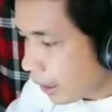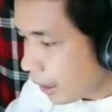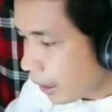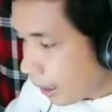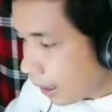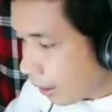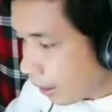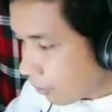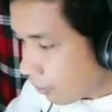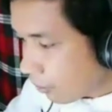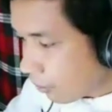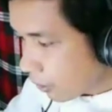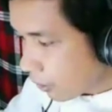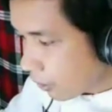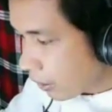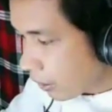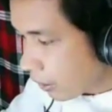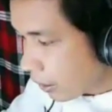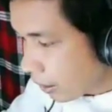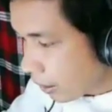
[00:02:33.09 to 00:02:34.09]

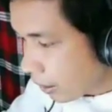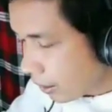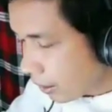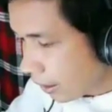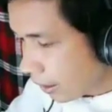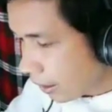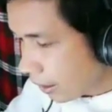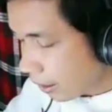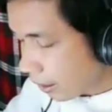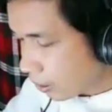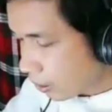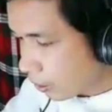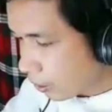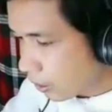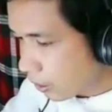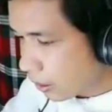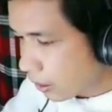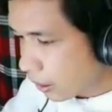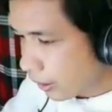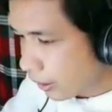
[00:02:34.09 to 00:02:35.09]
after the
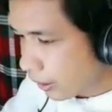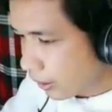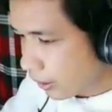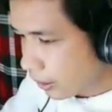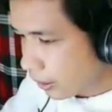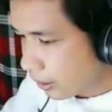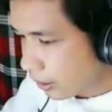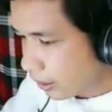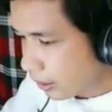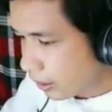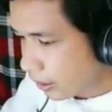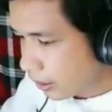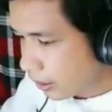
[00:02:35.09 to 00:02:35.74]
exercise.